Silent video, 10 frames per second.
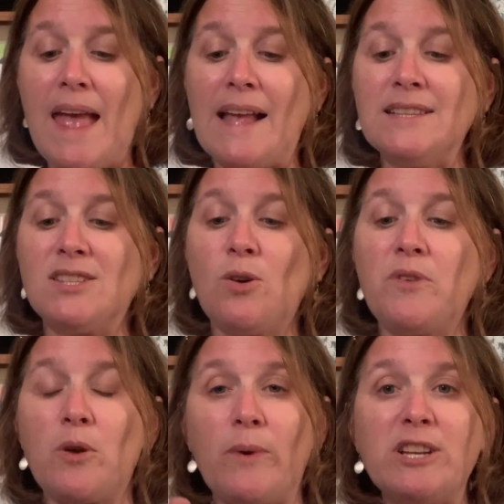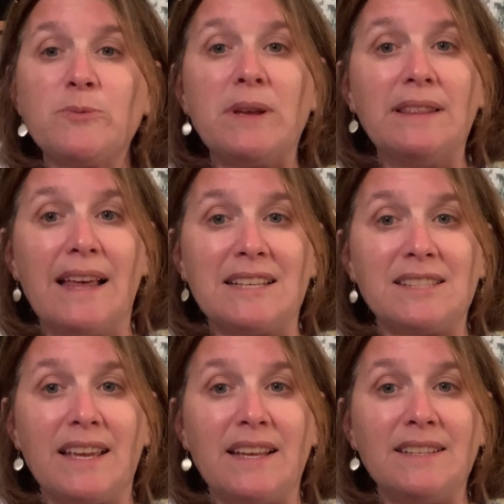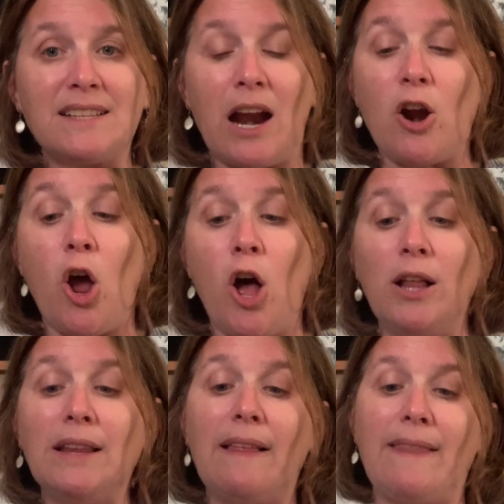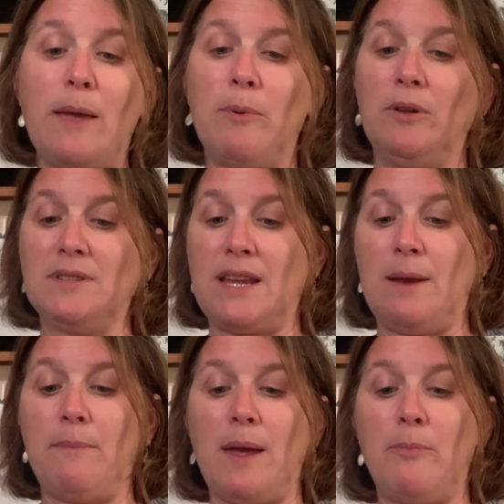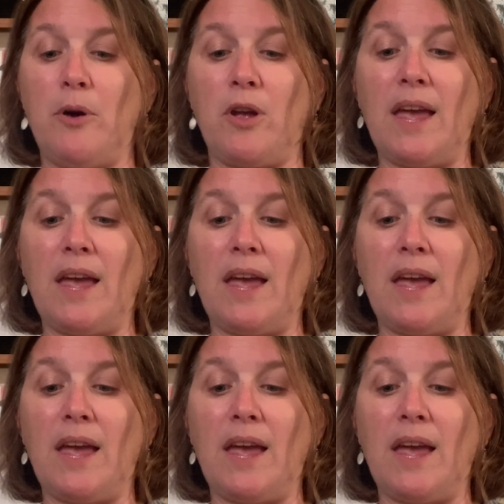And so the arrangement lessons are all labeled in my book.